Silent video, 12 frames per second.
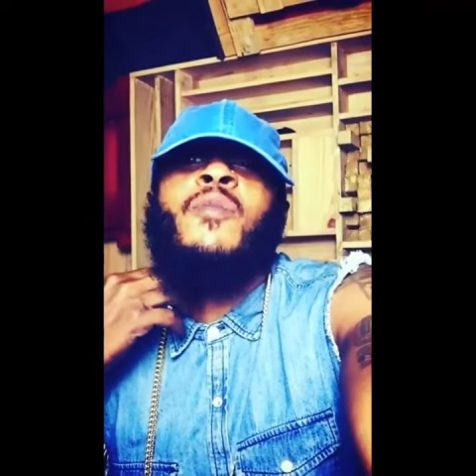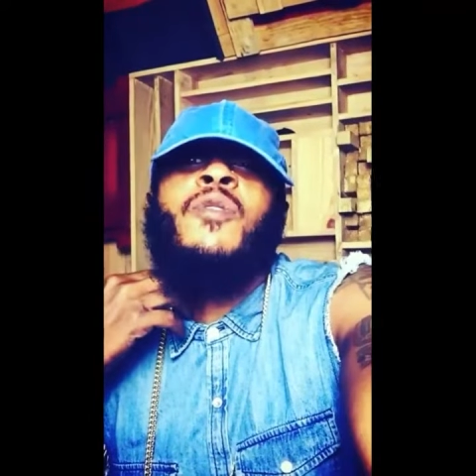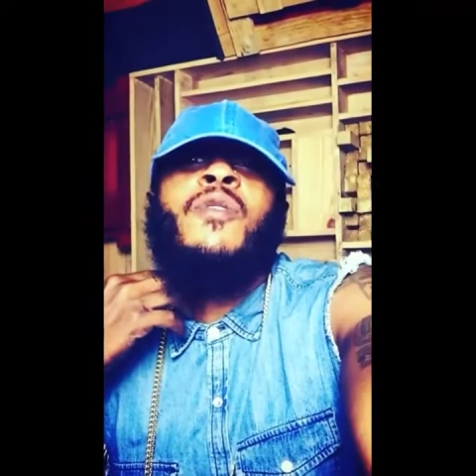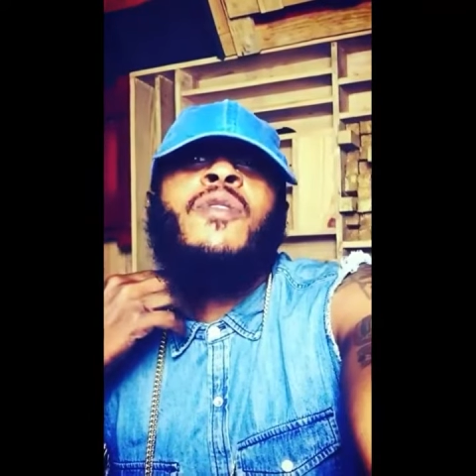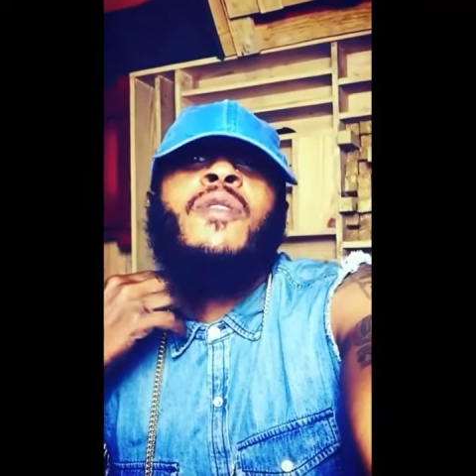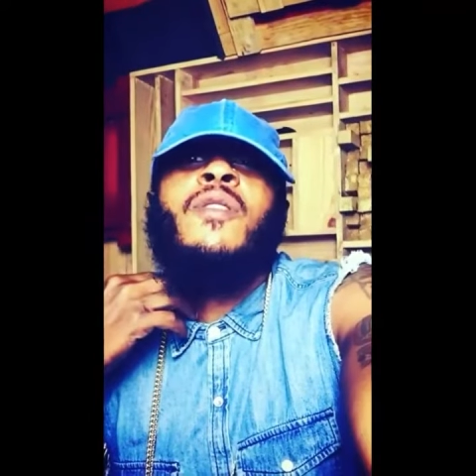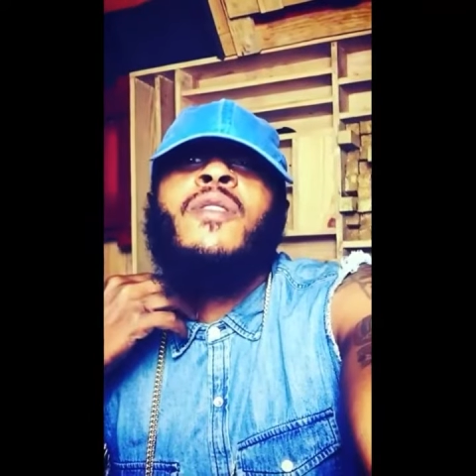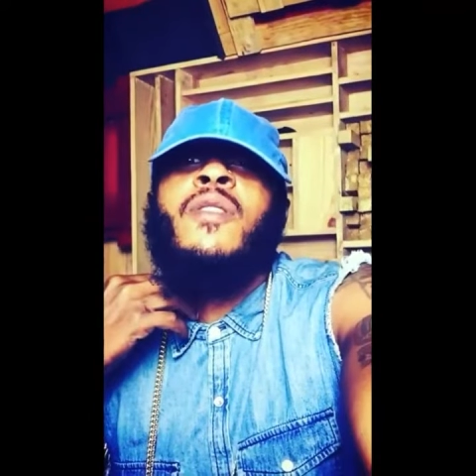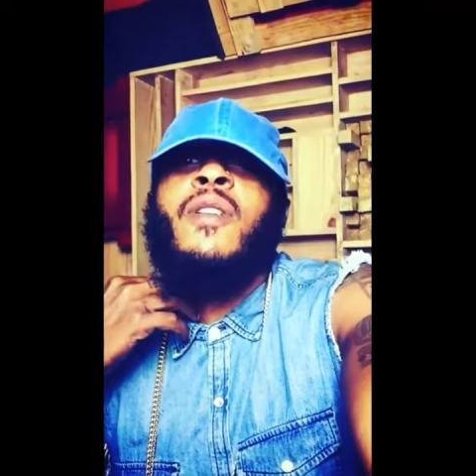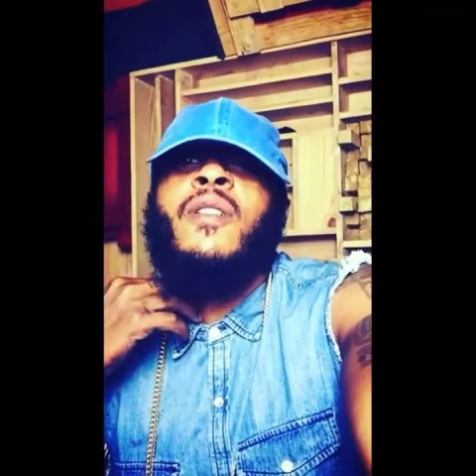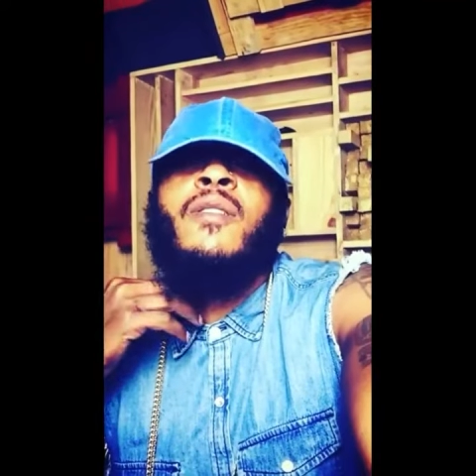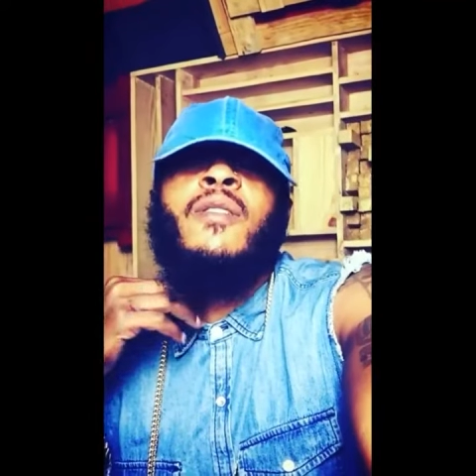you know, make
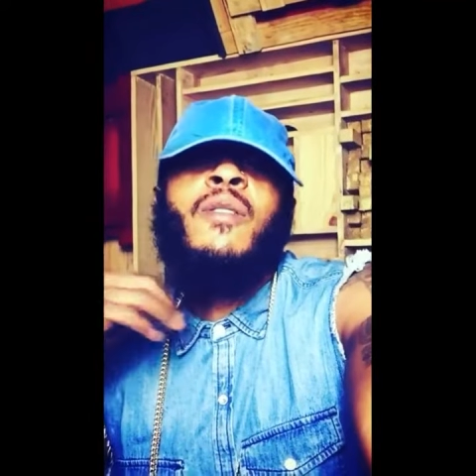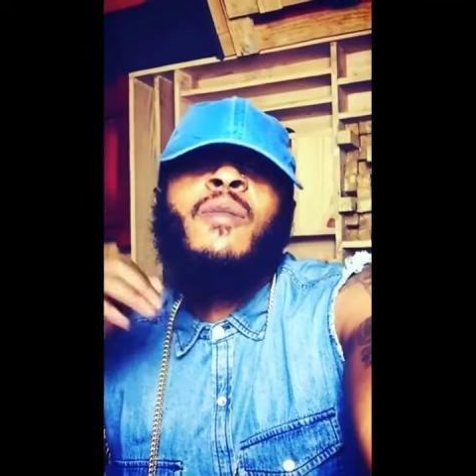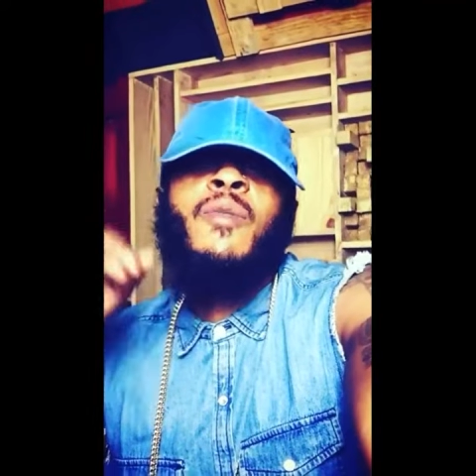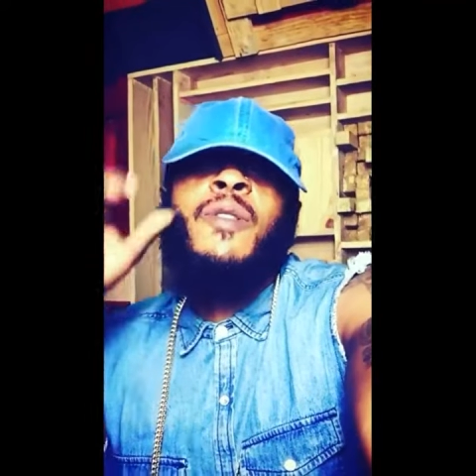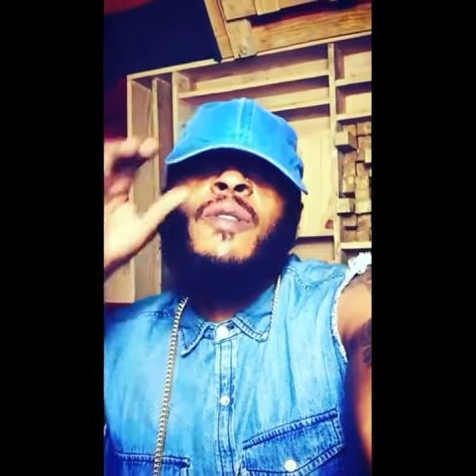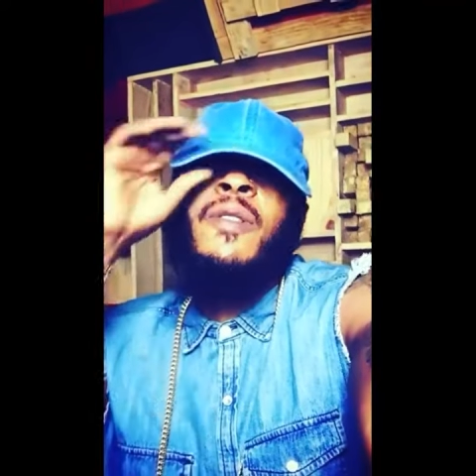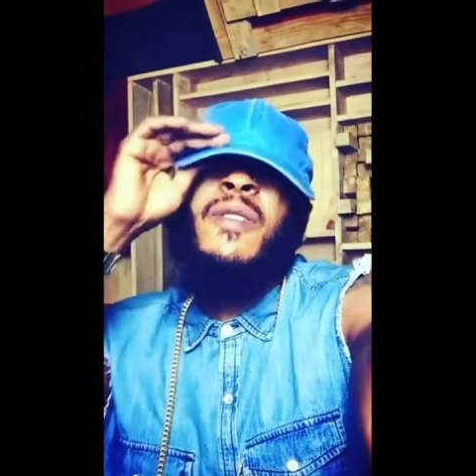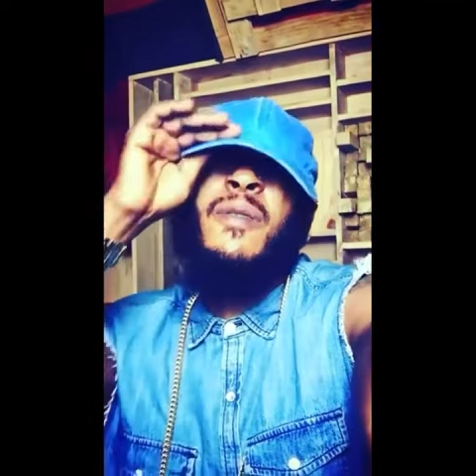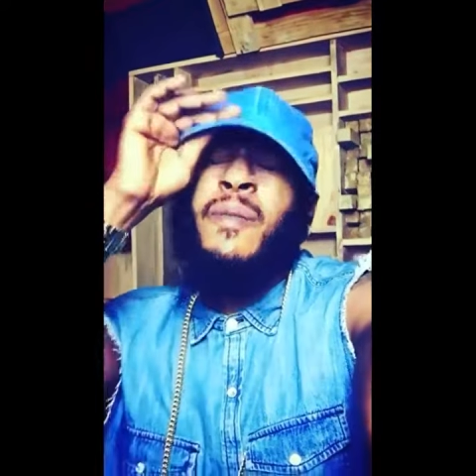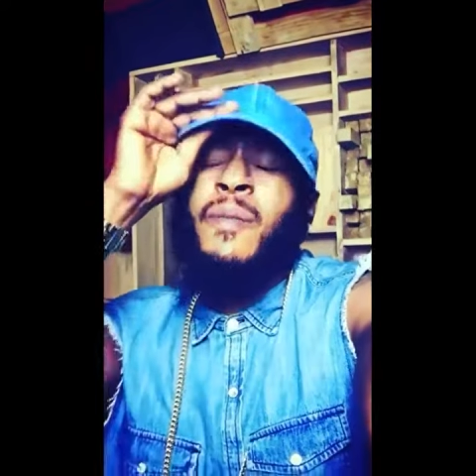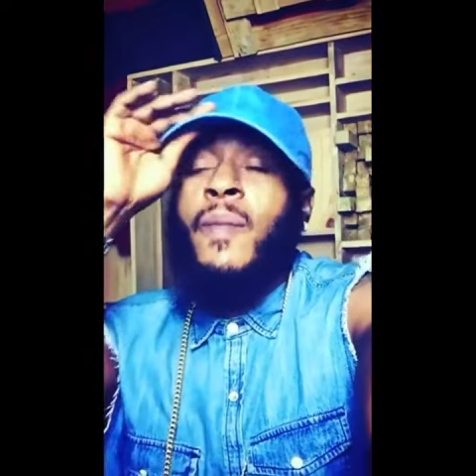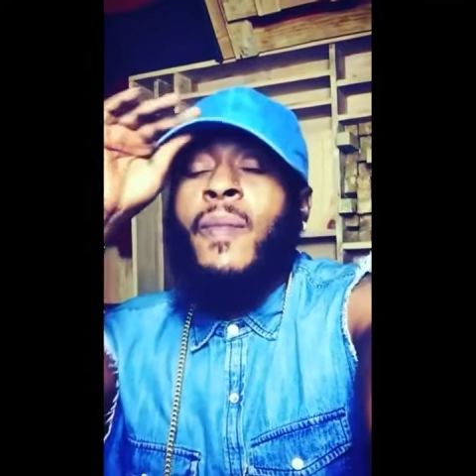sense, you understand what I'm saying?